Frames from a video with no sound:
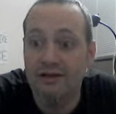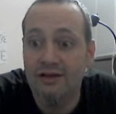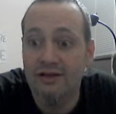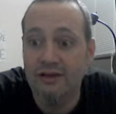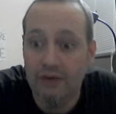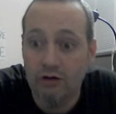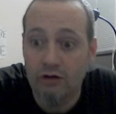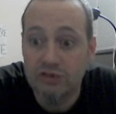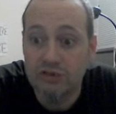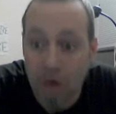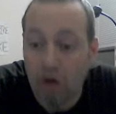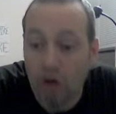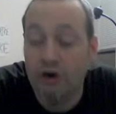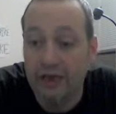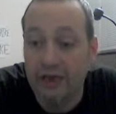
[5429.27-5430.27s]
You know, it's
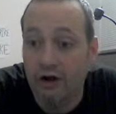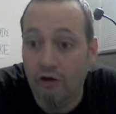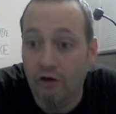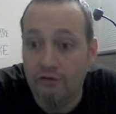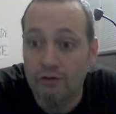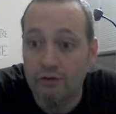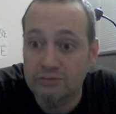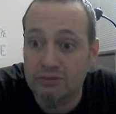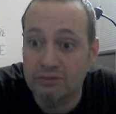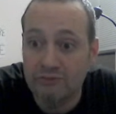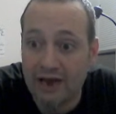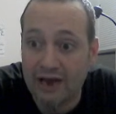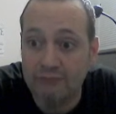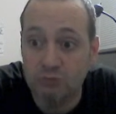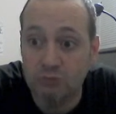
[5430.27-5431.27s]
hard to get over them
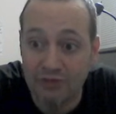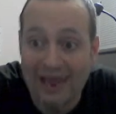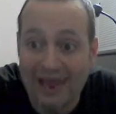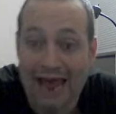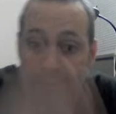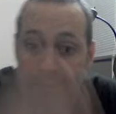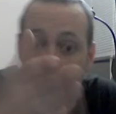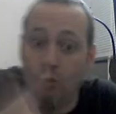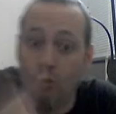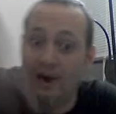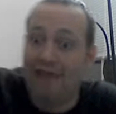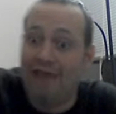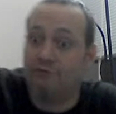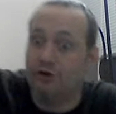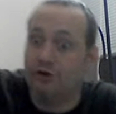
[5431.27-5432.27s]
sometimes when they happen one
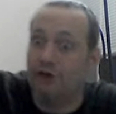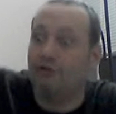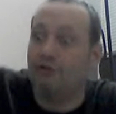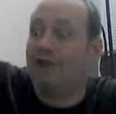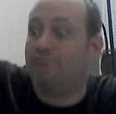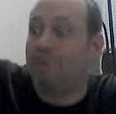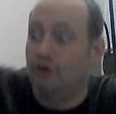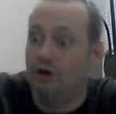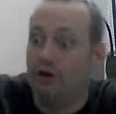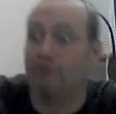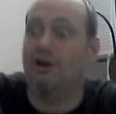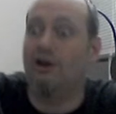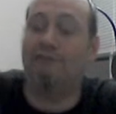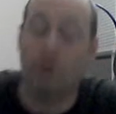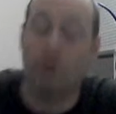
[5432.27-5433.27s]
after another, after another,
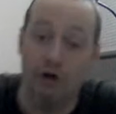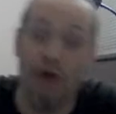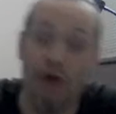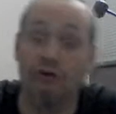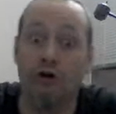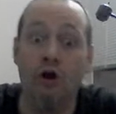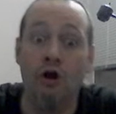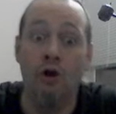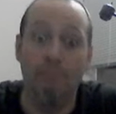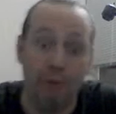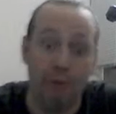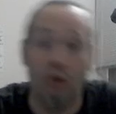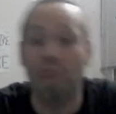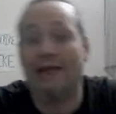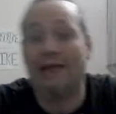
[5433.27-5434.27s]
after another,
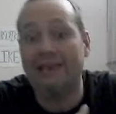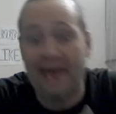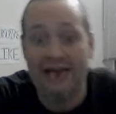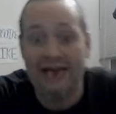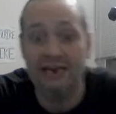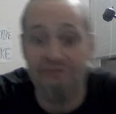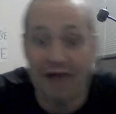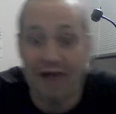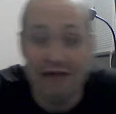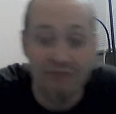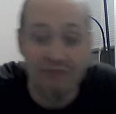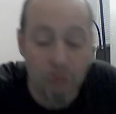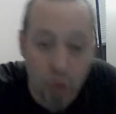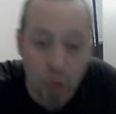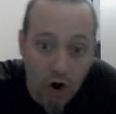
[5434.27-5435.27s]
boom, like 95 in
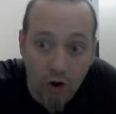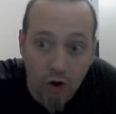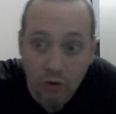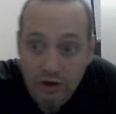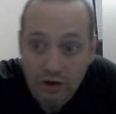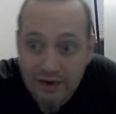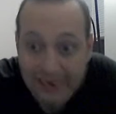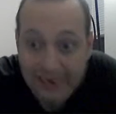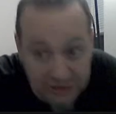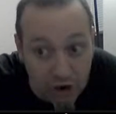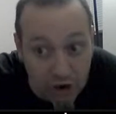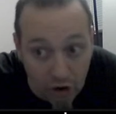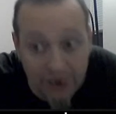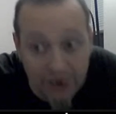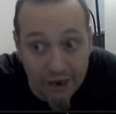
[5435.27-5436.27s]
a row. It's
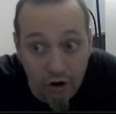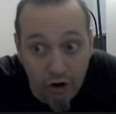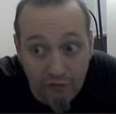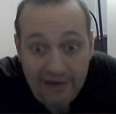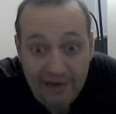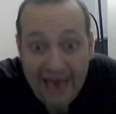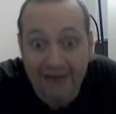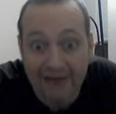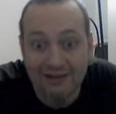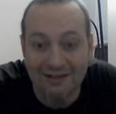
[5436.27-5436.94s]
hard to get over that.